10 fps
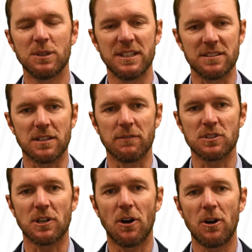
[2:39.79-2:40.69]
please give
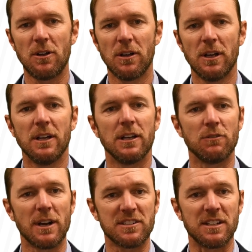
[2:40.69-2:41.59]
us a call in
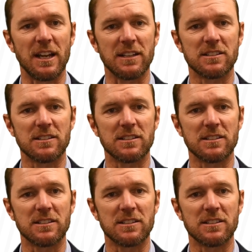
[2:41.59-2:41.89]
Reston at